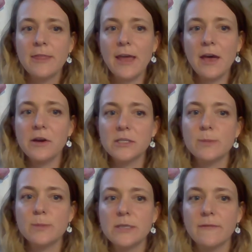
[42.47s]
that are
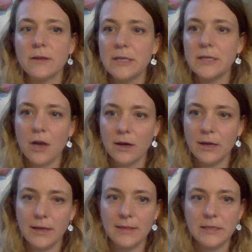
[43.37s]
specifically
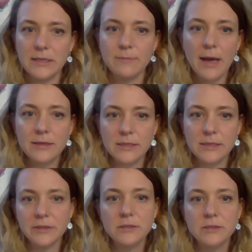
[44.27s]
targeting these math
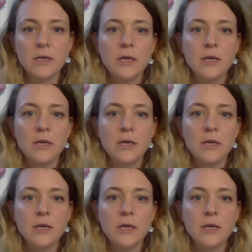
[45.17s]
skills.